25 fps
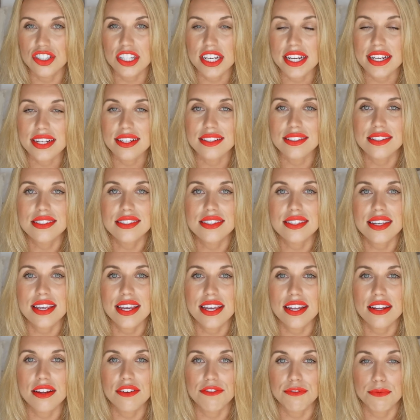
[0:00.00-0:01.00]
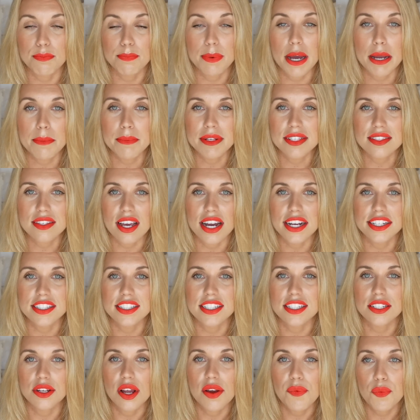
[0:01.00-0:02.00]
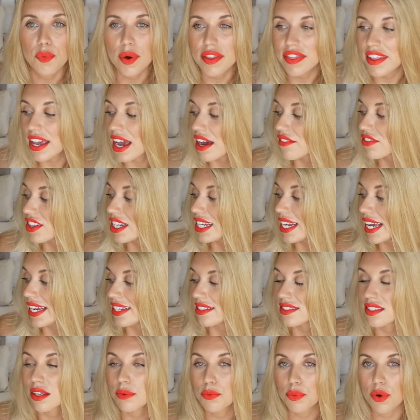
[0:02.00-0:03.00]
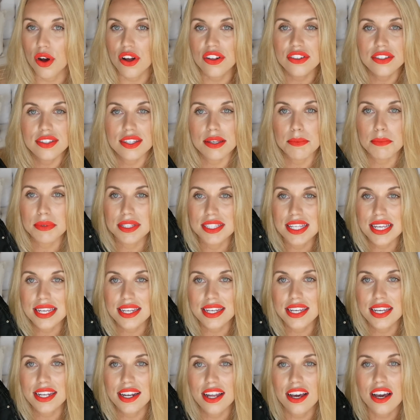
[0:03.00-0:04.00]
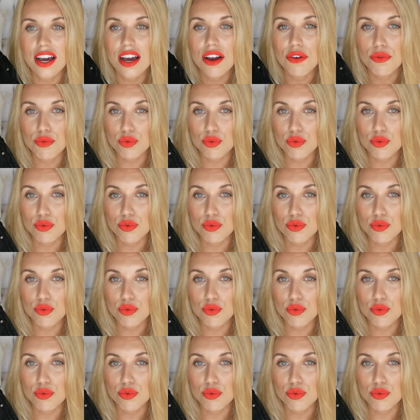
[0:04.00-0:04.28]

jeans it, by Missguided, and when they had the lace-up ones in particular,